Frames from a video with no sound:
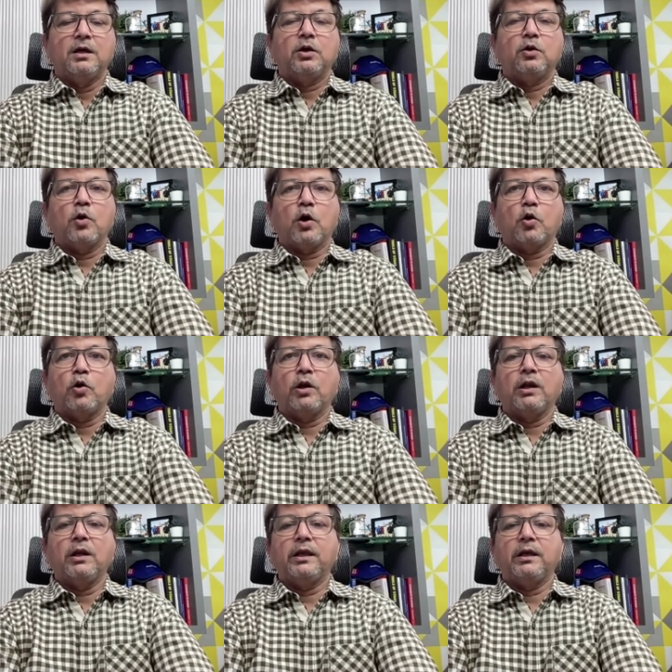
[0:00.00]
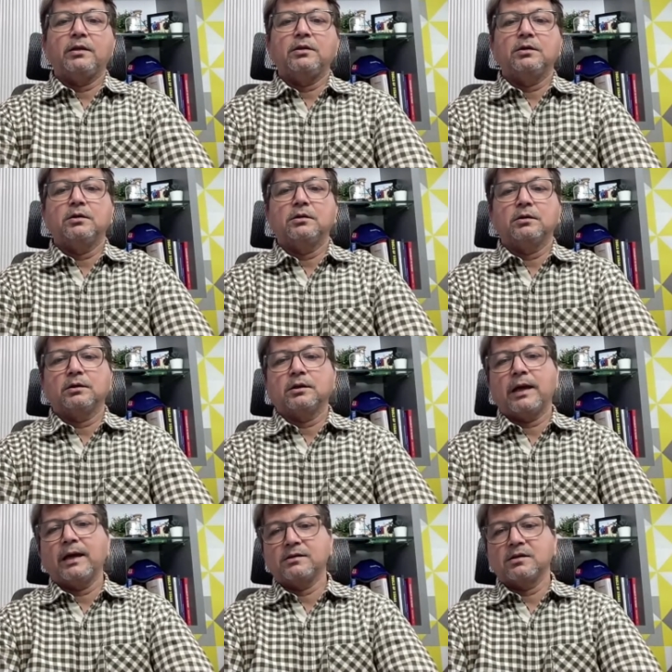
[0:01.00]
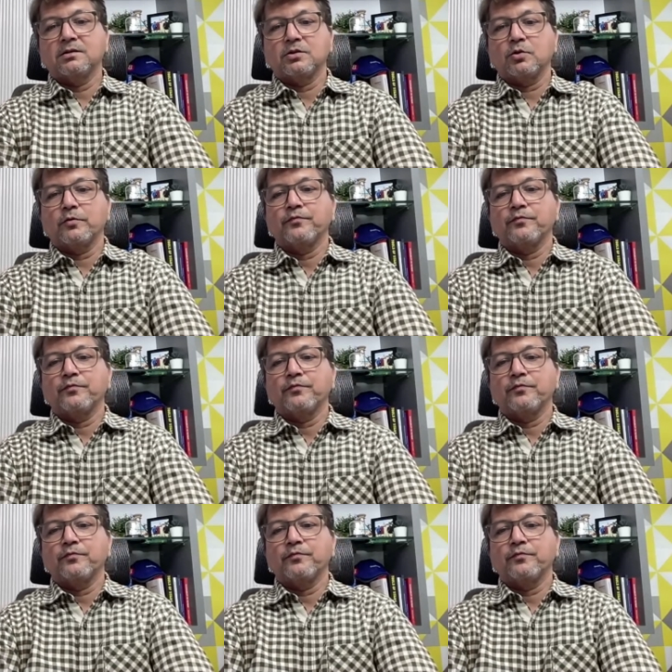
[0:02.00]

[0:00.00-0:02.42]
accordingly take the actions.